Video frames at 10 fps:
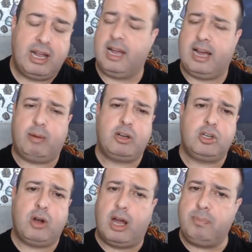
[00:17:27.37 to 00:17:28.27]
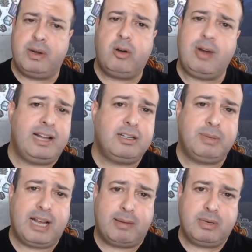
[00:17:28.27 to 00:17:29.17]
I want you to open a random
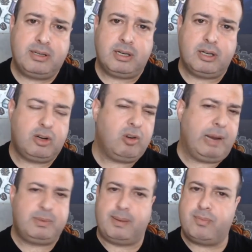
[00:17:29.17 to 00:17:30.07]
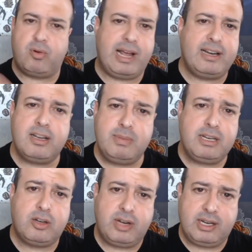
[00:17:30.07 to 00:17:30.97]
cupboard, grab some random
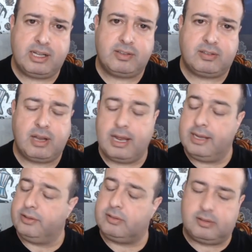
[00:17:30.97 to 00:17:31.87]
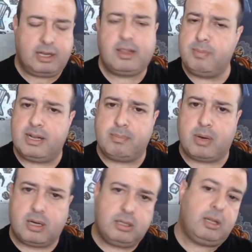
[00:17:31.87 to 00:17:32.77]
ingredients, stick them in a
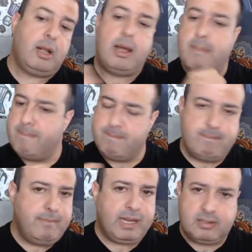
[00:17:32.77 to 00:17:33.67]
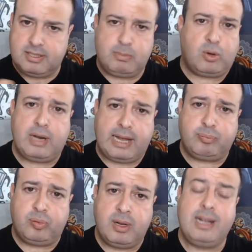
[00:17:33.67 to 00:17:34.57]
bowl, mix them all up,
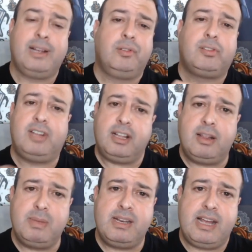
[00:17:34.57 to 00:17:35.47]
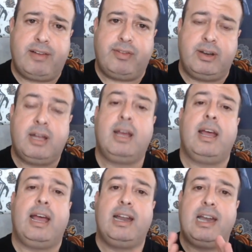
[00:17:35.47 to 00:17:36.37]
stick them in the oven,
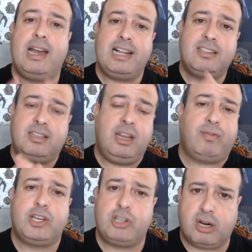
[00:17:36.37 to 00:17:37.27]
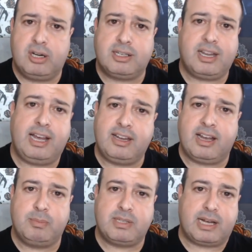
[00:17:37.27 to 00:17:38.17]
and let's see if a chocolate cake
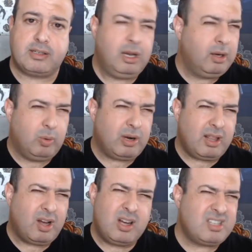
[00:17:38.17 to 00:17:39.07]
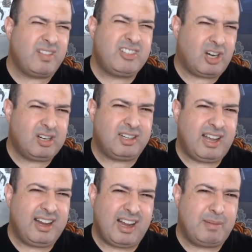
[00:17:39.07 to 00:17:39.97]
comes out. What are the odds of the chocolate
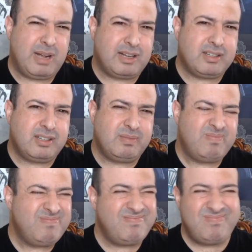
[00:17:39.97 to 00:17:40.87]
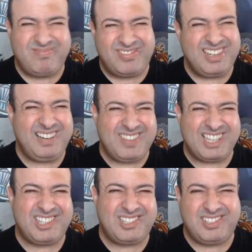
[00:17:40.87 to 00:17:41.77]
cake come out? Mm, pretty
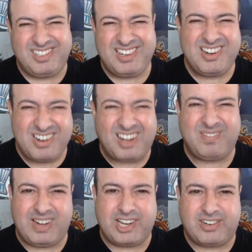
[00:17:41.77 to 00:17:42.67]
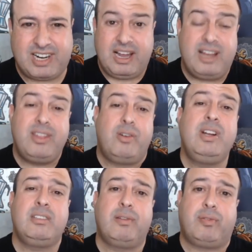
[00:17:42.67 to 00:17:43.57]
much not much, right? And the
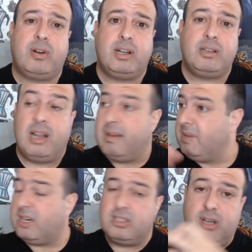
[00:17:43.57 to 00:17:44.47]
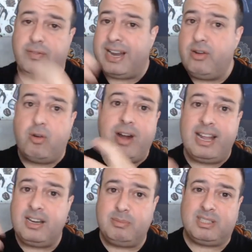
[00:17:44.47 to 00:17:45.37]
reason for it, because you've done
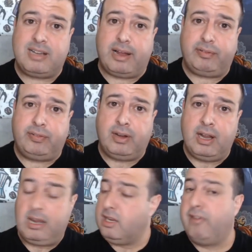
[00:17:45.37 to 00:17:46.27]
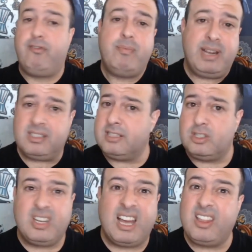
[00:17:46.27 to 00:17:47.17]
random stuff, you've mixed it
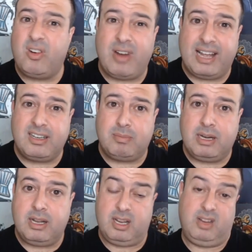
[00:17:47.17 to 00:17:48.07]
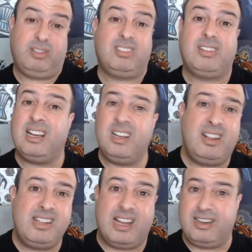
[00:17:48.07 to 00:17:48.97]
together randomly, you've stuck it in
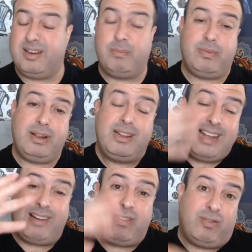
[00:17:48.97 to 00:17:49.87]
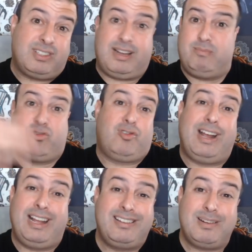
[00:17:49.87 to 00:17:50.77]
the, oven, in the oven for some
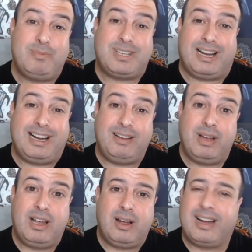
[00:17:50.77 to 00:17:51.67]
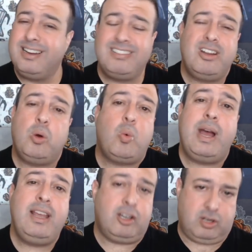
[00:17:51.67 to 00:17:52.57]
random time, there's no
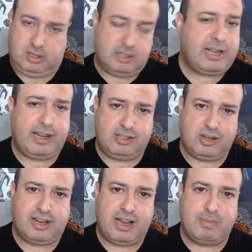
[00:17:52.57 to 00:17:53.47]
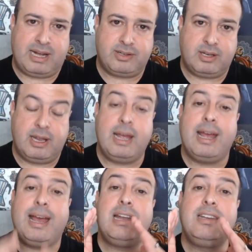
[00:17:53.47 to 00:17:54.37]
way a chocolate cake is going to come out.
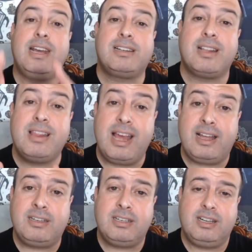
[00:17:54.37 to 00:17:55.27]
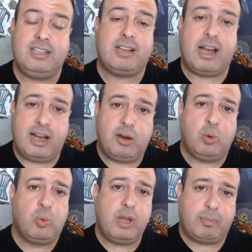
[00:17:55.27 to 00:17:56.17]
And yet that is how
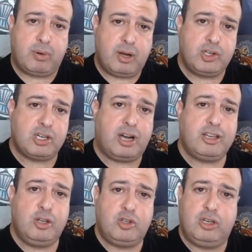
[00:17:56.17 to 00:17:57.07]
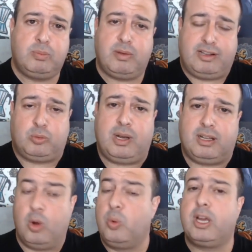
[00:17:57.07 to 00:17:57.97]
we approach our YouTube as
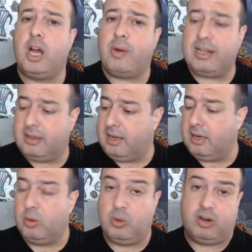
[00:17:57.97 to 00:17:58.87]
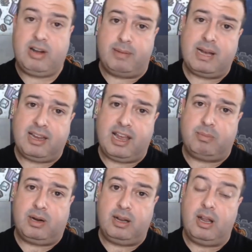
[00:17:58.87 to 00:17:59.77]
well. We go out there, we grab our
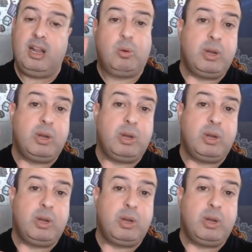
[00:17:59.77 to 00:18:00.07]
camera, we